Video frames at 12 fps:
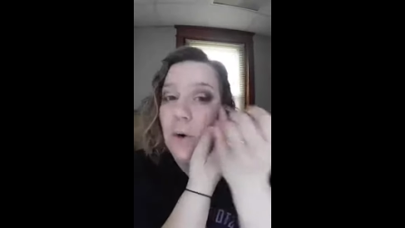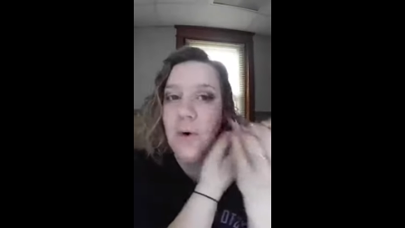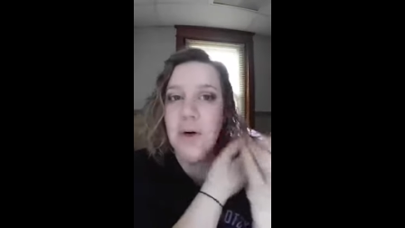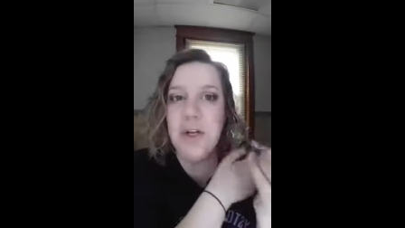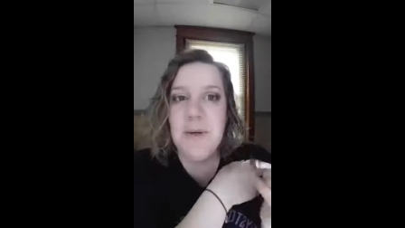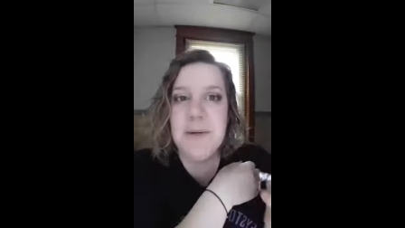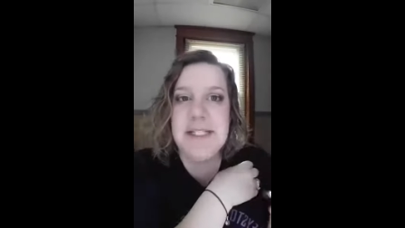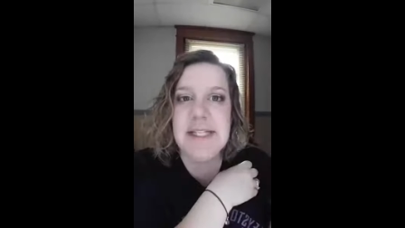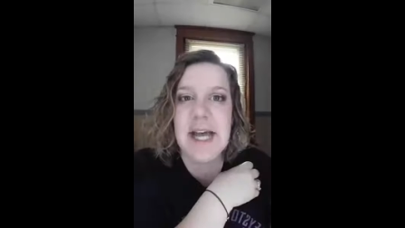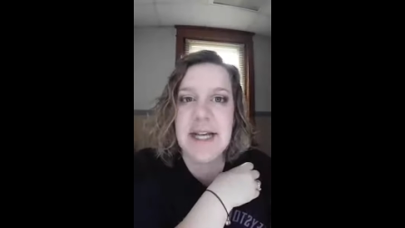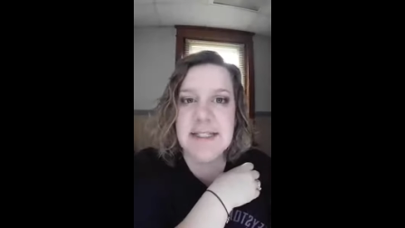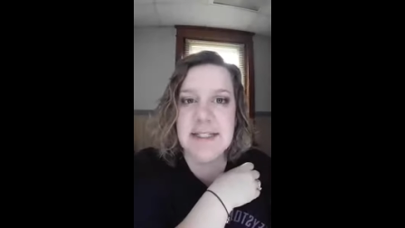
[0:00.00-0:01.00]
Or are you in
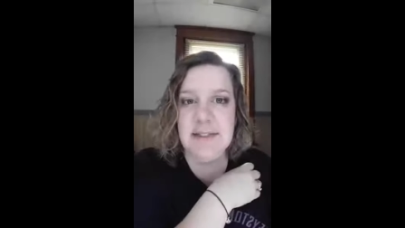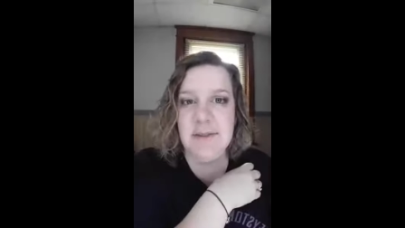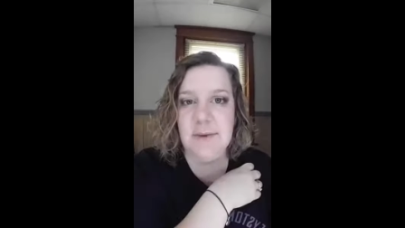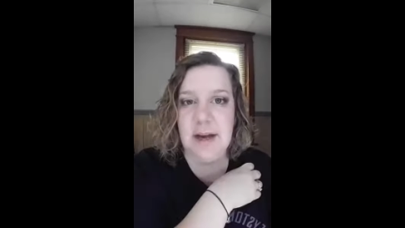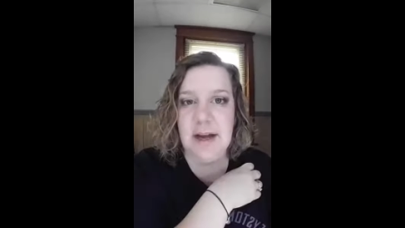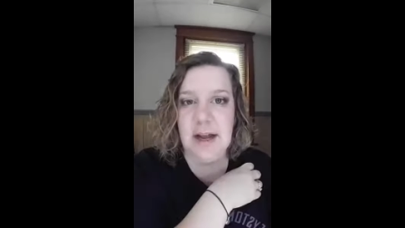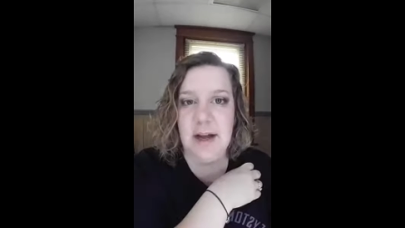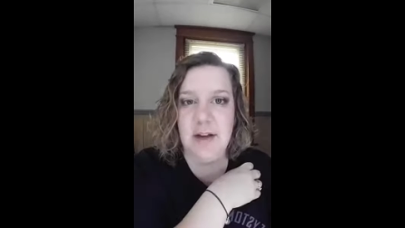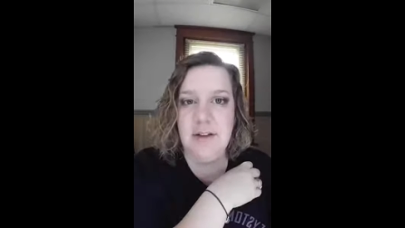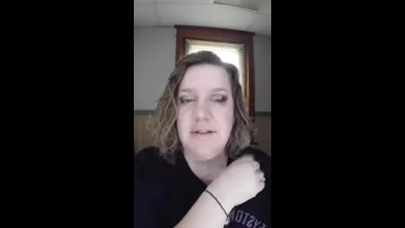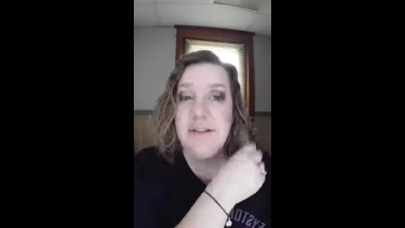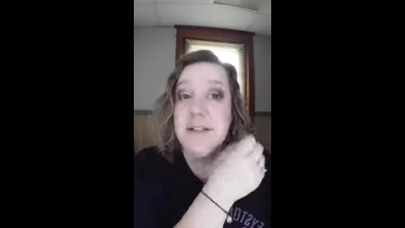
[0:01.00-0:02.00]
Texas right now? Are
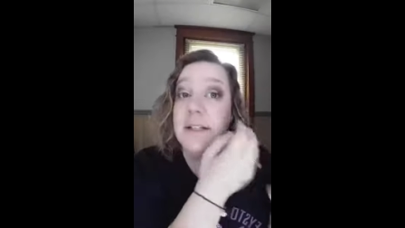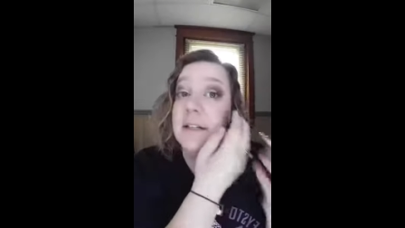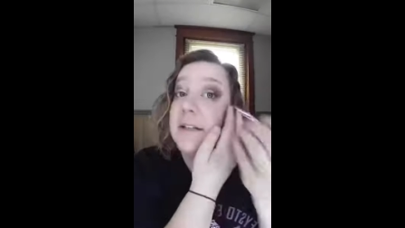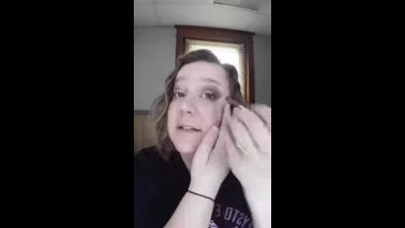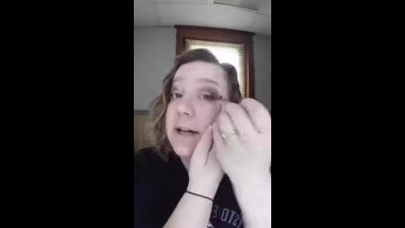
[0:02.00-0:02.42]
you visiting in